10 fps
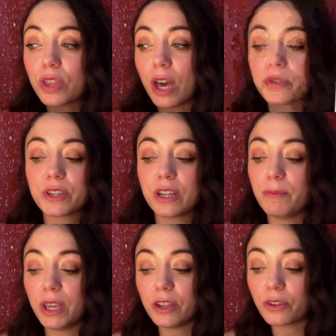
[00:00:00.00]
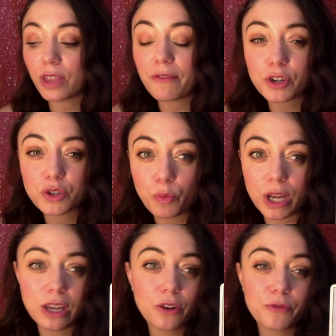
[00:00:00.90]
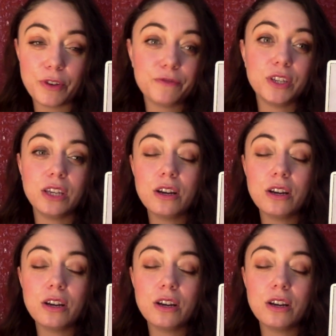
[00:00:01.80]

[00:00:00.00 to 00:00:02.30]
thought was going to be in your life for 20 or 50